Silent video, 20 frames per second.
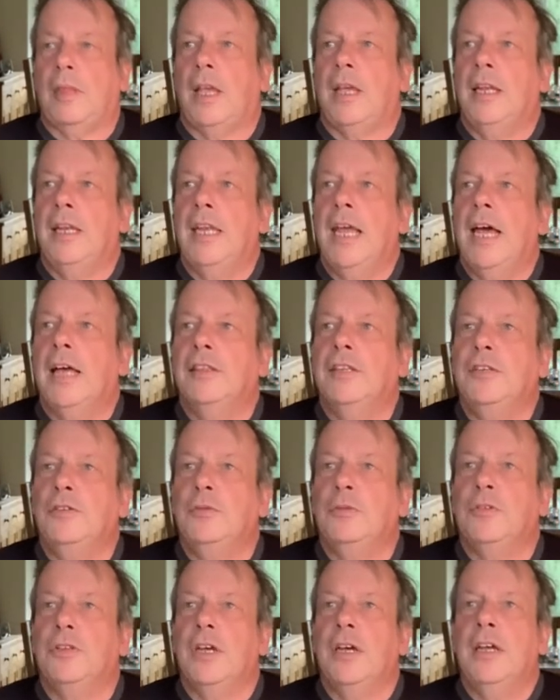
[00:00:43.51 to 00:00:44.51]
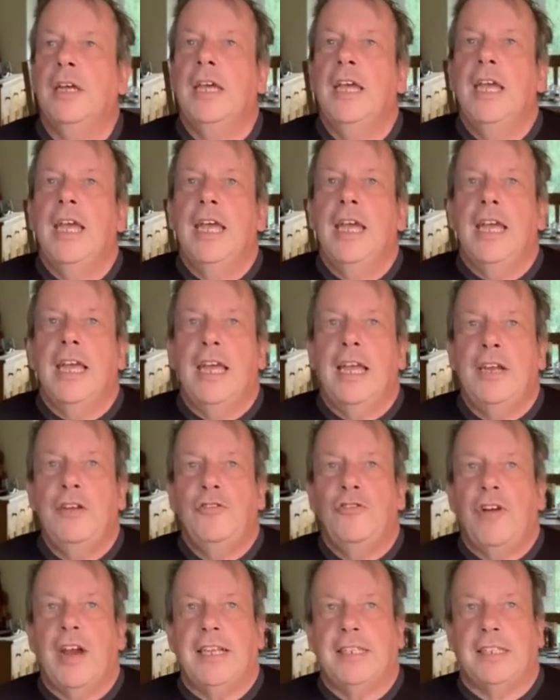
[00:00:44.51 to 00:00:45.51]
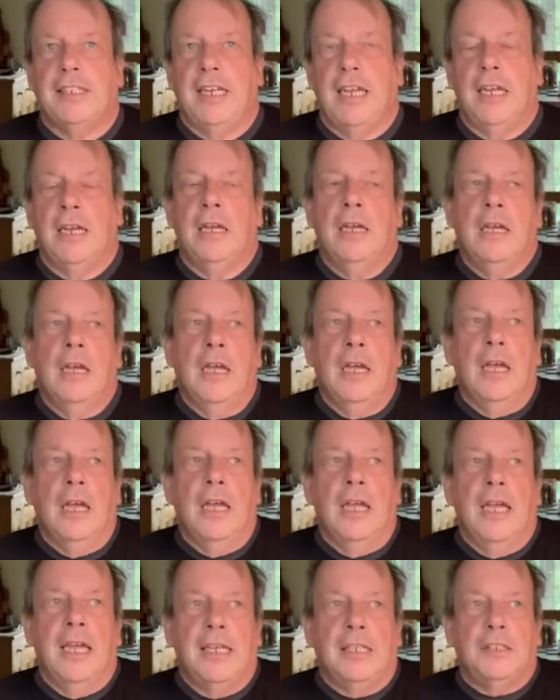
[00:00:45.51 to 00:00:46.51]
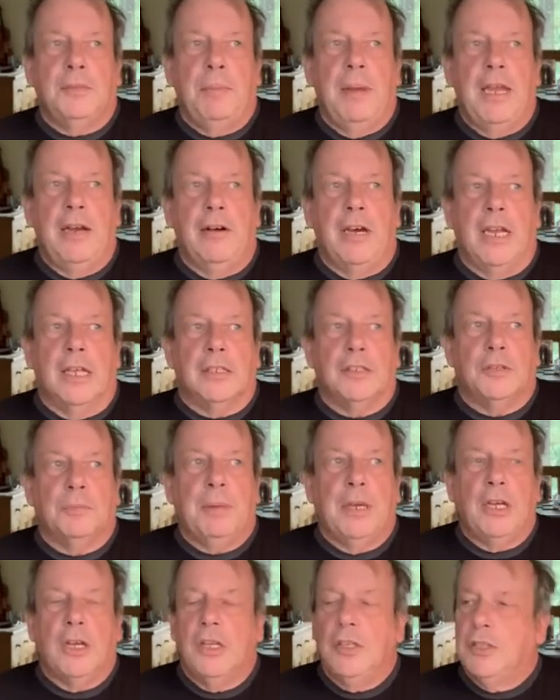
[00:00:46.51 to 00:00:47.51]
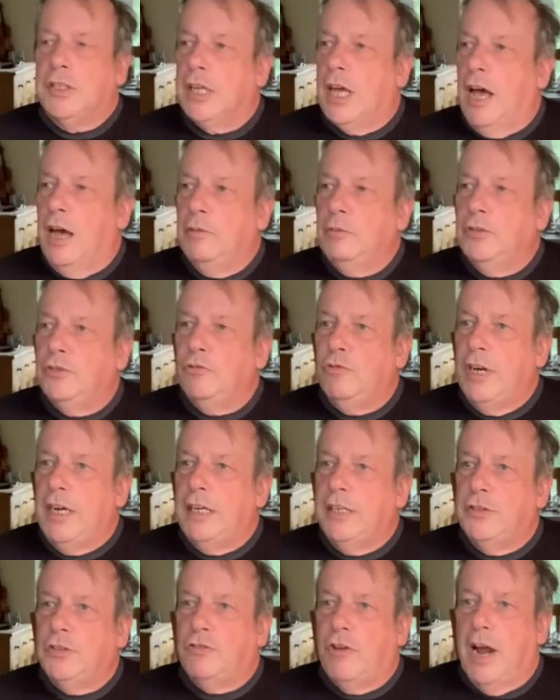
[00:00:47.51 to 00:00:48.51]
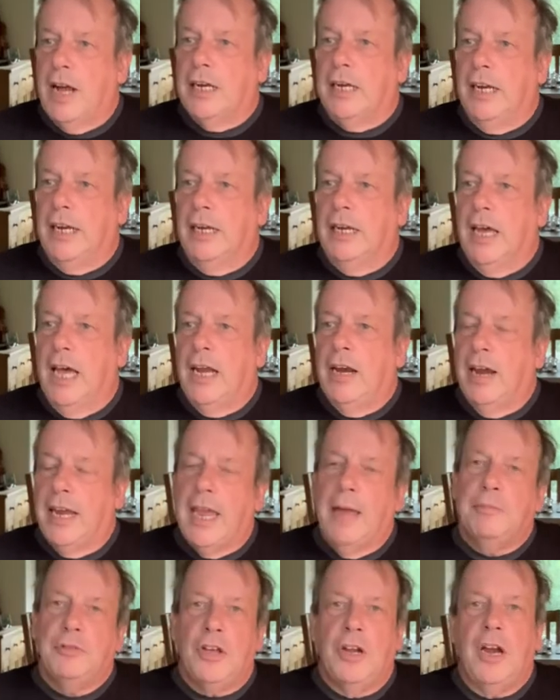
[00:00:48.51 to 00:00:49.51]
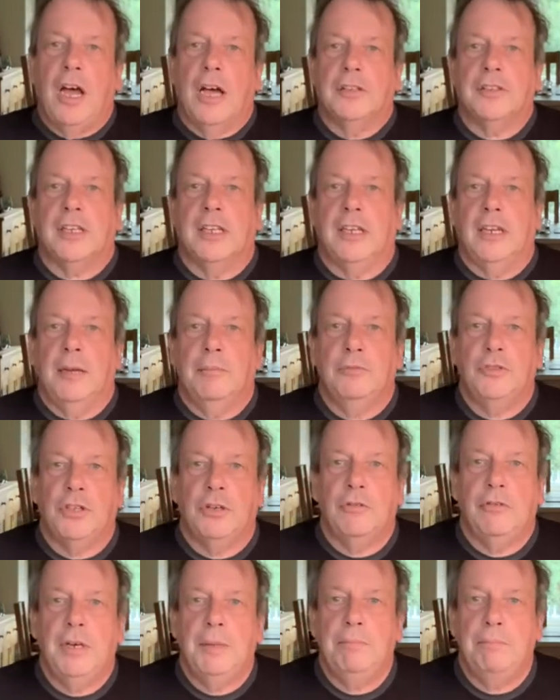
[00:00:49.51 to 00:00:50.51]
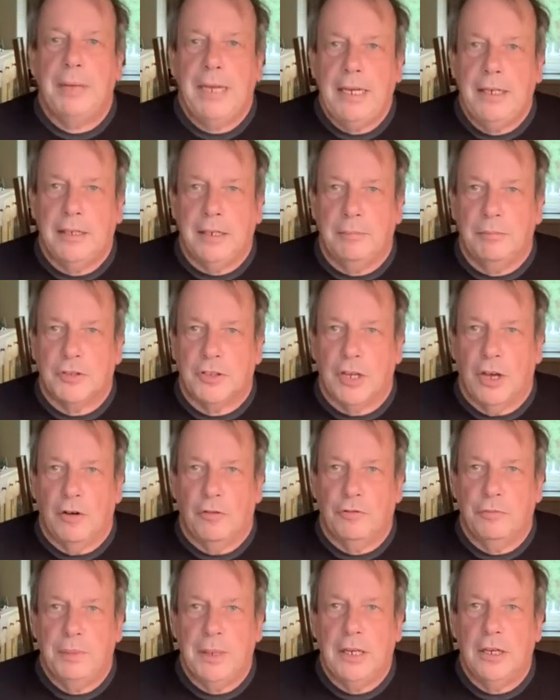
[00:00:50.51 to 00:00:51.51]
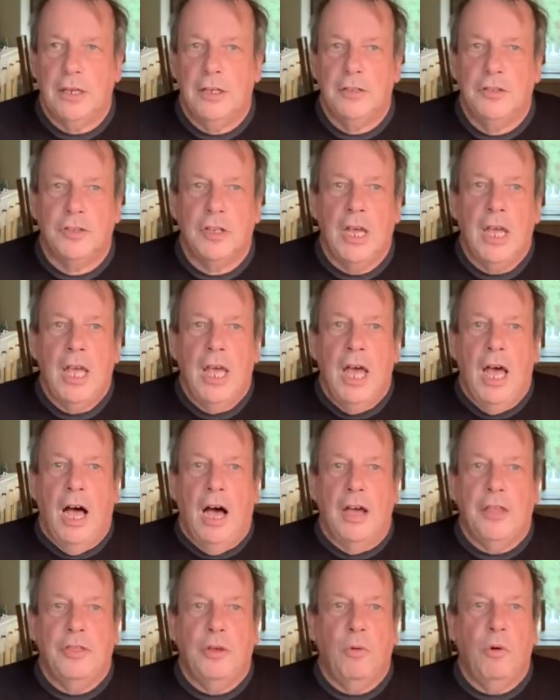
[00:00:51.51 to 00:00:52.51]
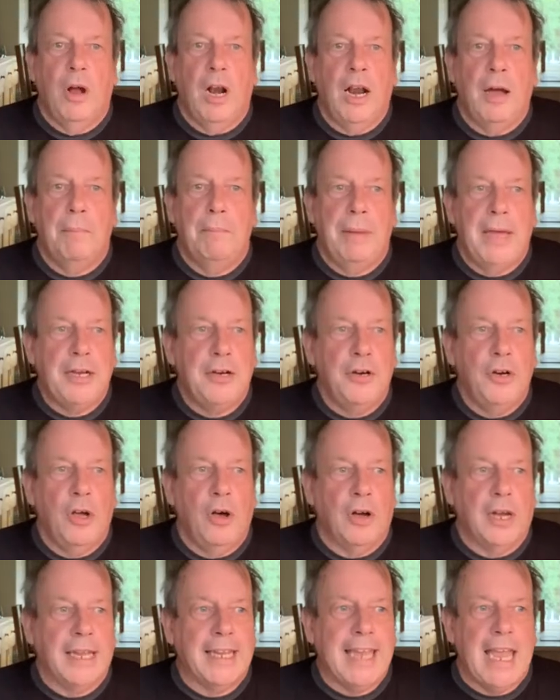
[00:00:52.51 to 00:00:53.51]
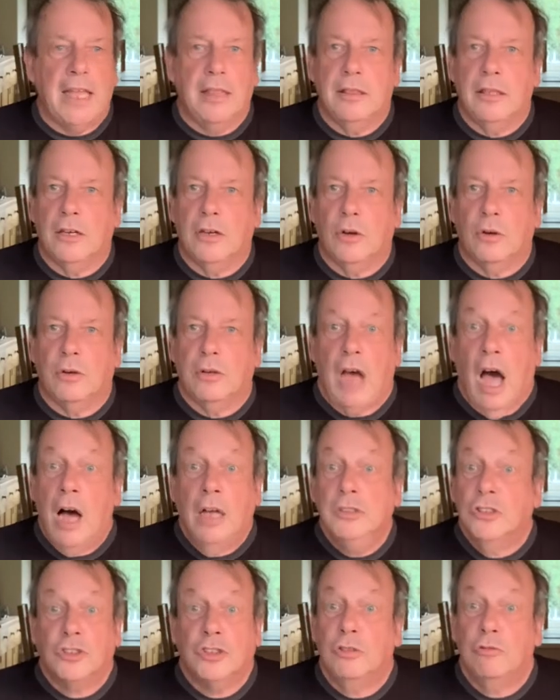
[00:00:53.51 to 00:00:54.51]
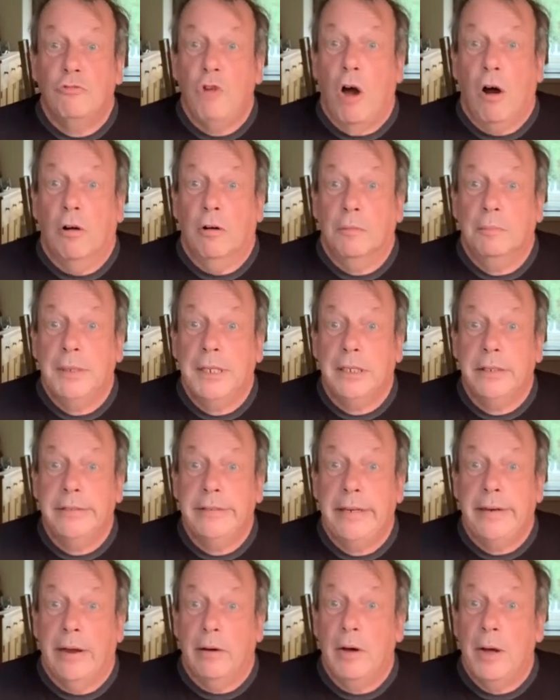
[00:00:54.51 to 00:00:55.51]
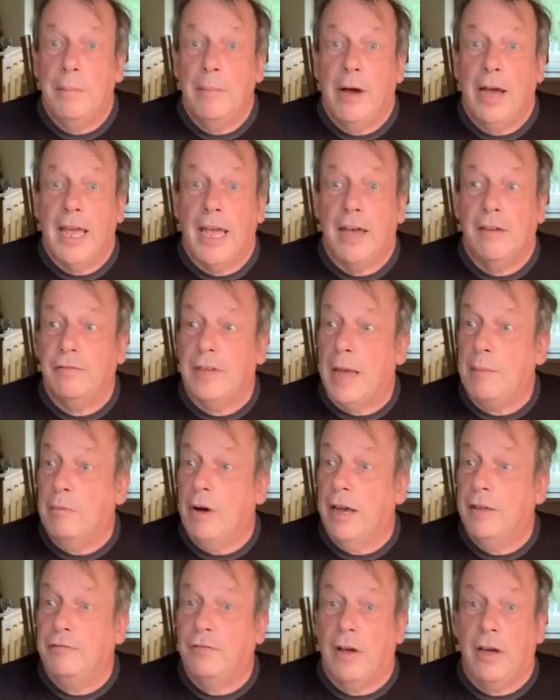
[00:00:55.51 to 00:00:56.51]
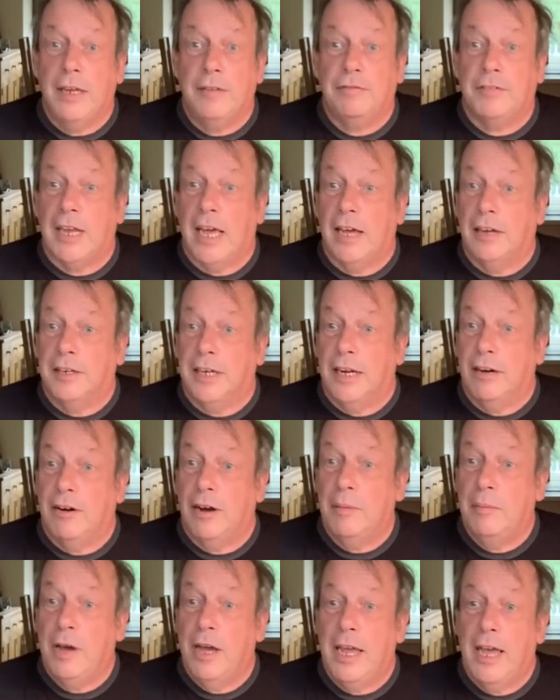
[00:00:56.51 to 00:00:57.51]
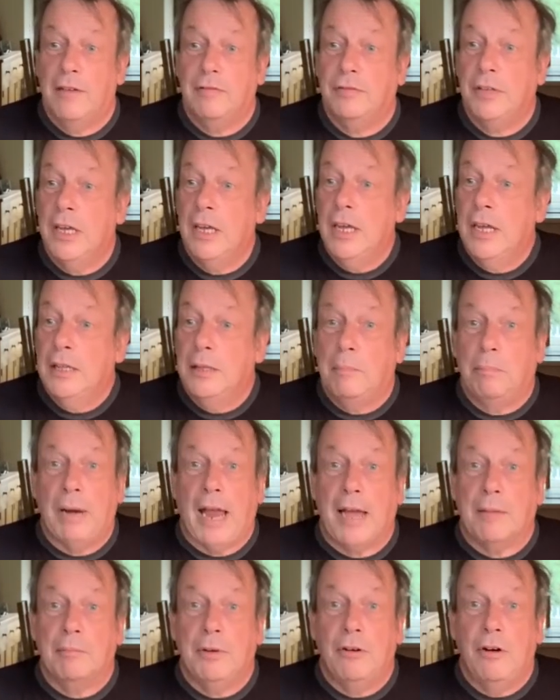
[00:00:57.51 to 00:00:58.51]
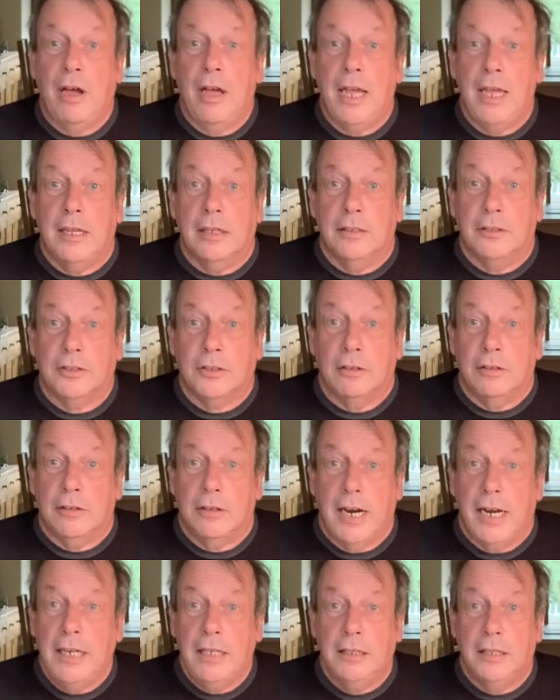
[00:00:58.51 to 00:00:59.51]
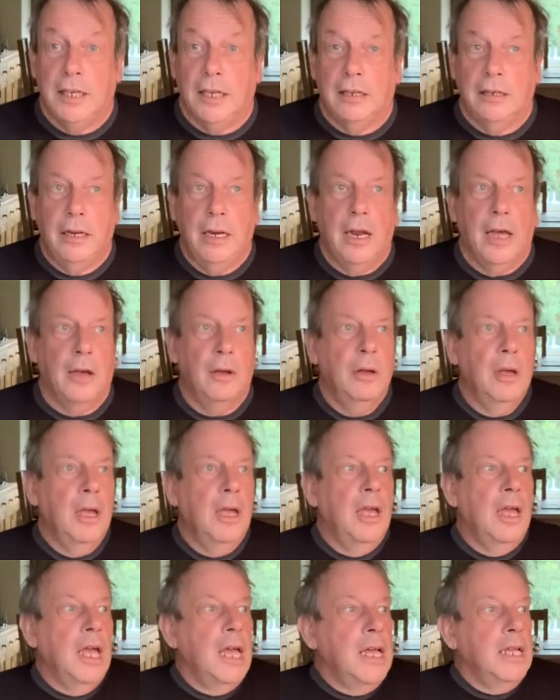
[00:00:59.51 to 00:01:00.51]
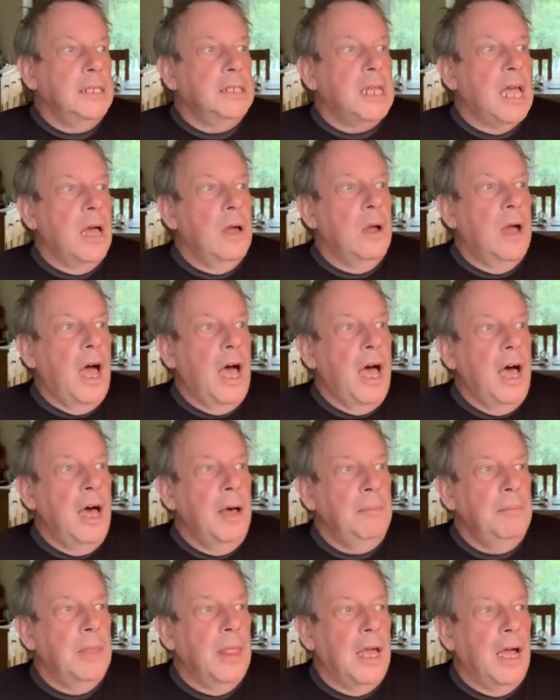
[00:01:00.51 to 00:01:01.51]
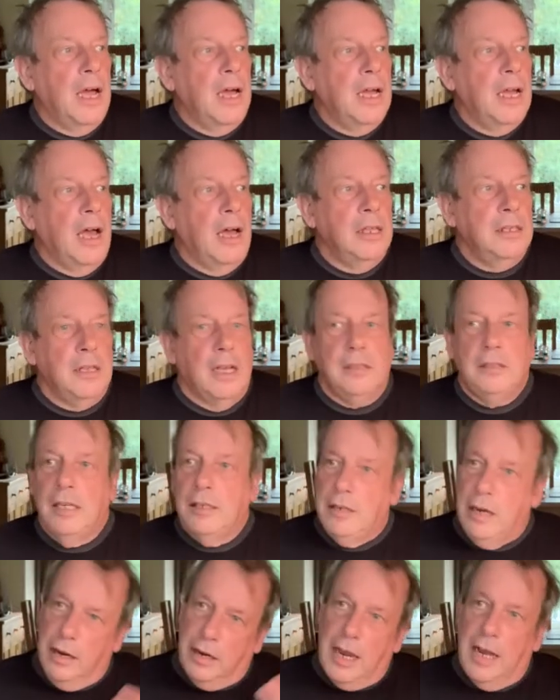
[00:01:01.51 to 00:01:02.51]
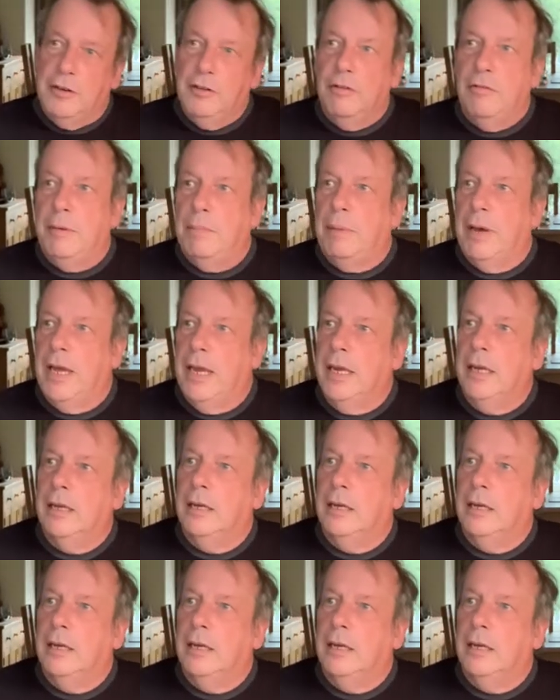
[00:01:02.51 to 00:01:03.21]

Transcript: Now, this was an interesting experience because I was really struggling and I kept on asking him to repeat himself because I thought, well, I'd better not get the answer wrong because, you know, I might have MI5 down here. I might have the Black Marias or anything, you know. So I said, you know, can you repeat?